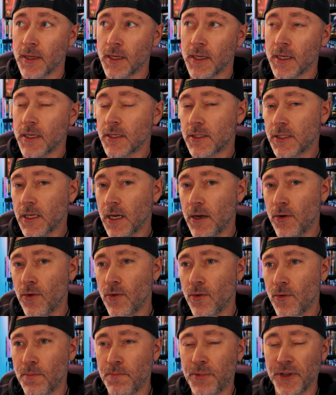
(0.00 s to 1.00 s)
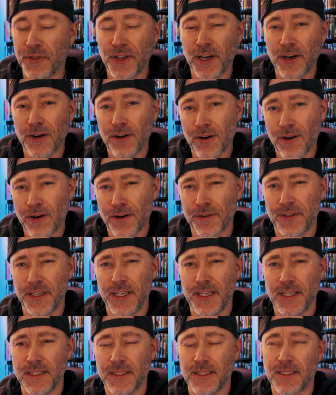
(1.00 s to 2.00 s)
So, but there are
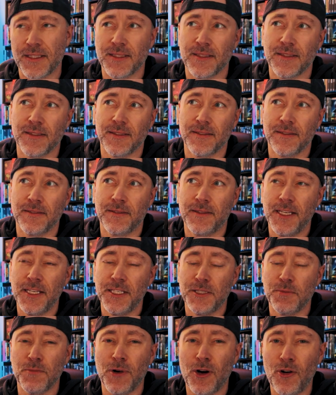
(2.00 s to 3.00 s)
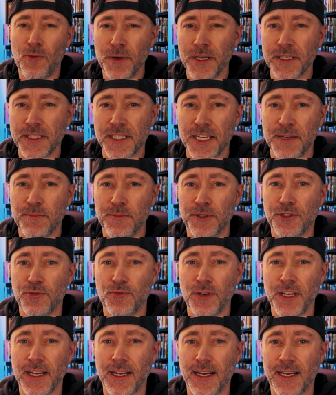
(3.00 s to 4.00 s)
these moments in
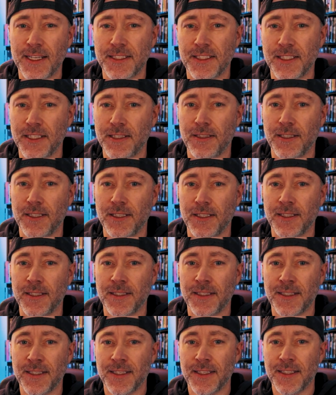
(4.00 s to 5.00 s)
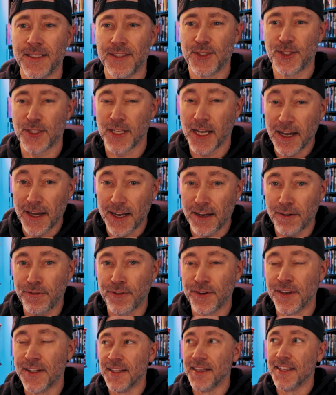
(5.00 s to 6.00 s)
between Godzilla stuff
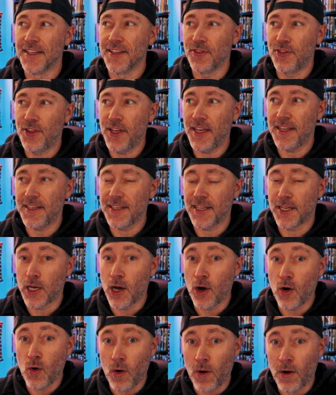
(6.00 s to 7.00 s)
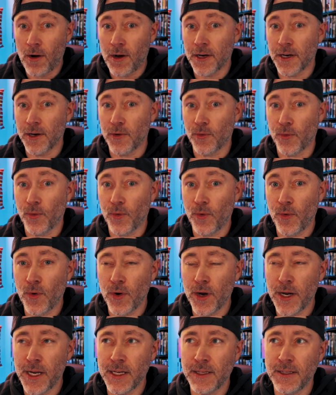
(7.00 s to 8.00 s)
that go on a
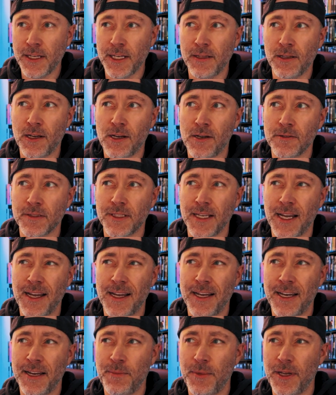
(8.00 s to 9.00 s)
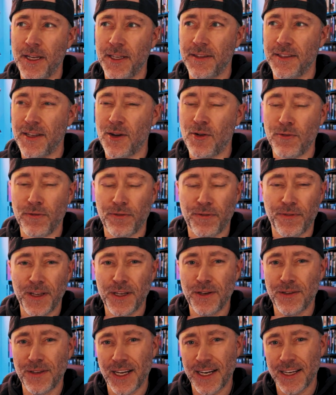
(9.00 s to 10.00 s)
really long time and don't
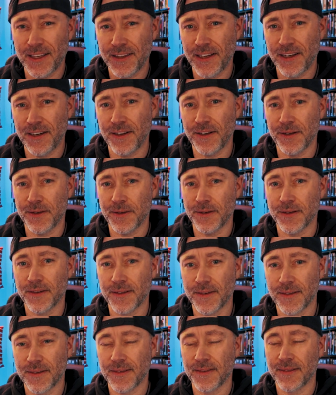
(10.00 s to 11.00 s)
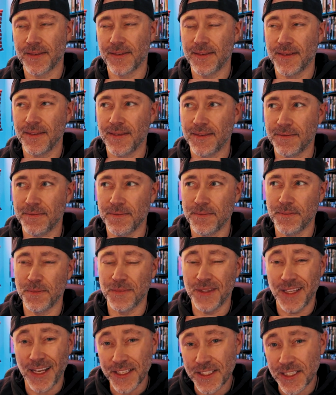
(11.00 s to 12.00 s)
feel like they're
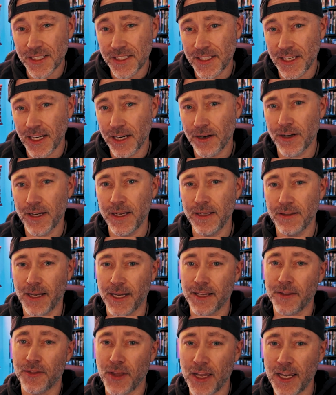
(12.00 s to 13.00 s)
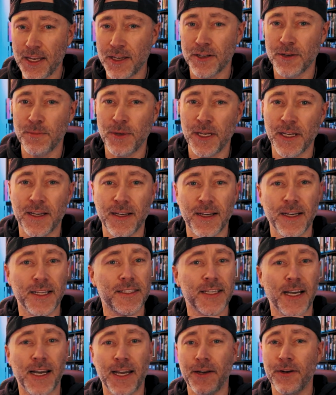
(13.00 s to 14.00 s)
necessary. Like they could have been cut
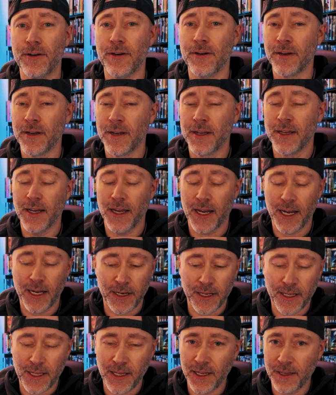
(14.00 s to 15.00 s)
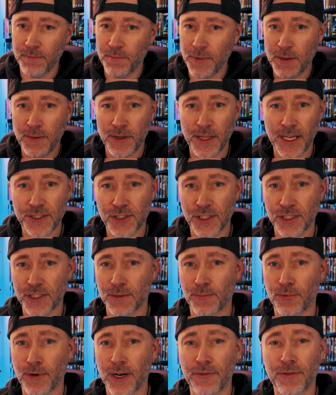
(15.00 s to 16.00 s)
tighter. And again, maybe that's just a
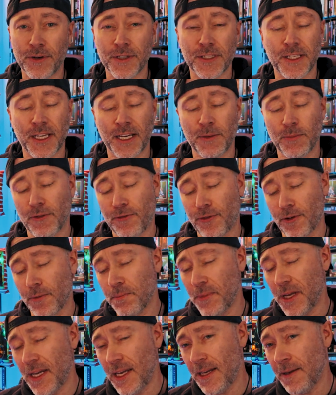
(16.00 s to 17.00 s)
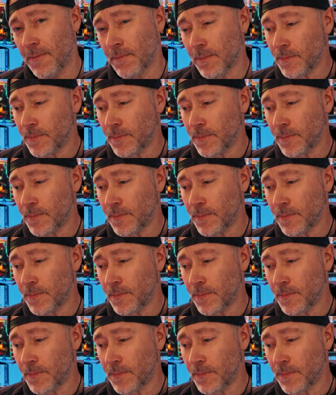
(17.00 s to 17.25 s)
preference thing, but for me,